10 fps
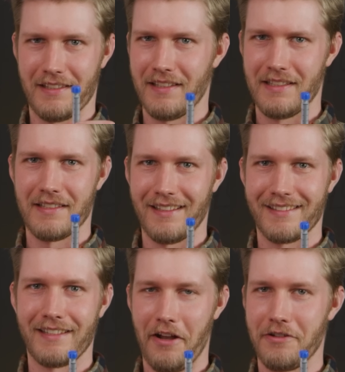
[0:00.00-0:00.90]
This is
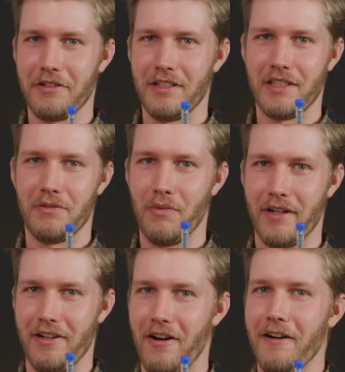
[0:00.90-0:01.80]
essentially a
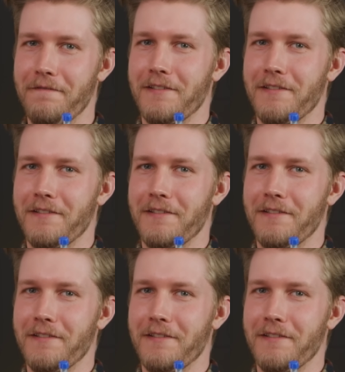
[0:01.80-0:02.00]
one-off,